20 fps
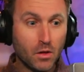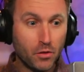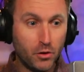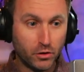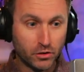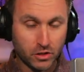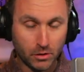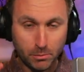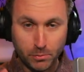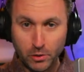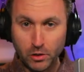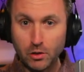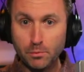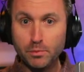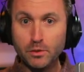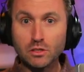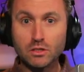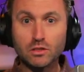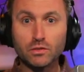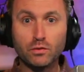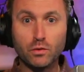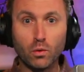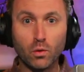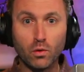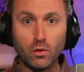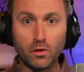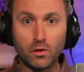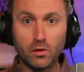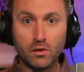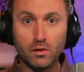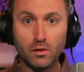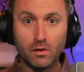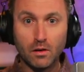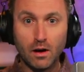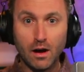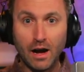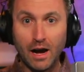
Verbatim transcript: There's a purpose for